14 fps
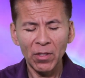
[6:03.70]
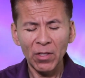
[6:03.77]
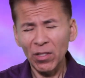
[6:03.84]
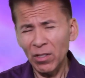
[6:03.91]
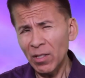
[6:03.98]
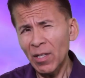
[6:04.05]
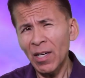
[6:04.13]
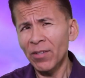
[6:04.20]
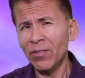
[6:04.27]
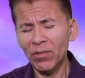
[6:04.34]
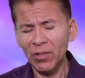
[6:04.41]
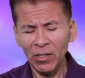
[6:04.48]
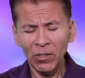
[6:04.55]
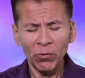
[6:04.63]

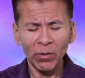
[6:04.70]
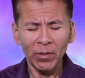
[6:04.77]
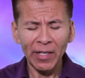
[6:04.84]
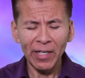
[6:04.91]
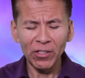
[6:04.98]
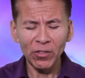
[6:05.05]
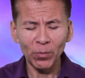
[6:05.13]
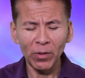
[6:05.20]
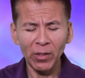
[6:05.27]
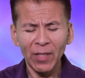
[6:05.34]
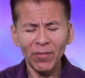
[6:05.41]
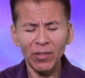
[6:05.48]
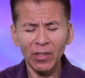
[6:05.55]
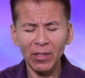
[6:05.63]
Yes, the Israelites
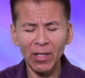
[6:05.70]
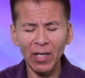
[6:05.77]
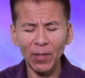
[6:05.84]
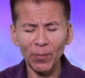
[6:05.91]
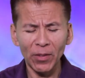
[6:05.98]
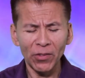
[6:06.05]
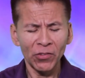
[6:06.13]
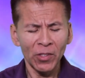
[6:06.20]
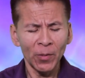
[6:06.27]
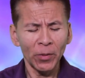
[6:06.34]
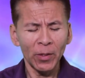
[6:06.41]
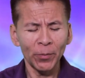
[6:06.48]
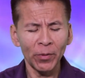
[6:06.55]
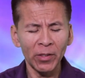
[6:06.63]
believed in God, but
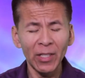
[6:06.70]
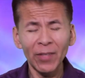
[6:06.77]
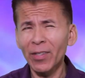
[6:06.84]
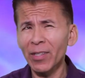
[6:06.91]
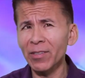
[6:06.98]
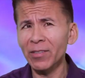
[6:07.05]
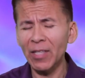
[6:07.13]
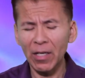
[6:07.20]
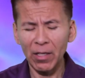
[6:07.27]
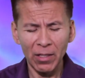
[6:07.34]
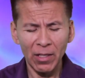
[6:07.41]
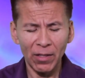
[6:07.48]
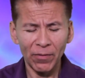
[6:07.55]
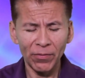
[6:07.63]
simply believing is not
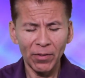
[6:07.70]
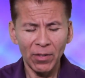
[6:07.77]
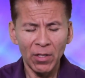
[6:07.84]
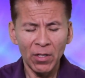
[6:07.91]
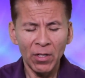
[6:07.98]
enough.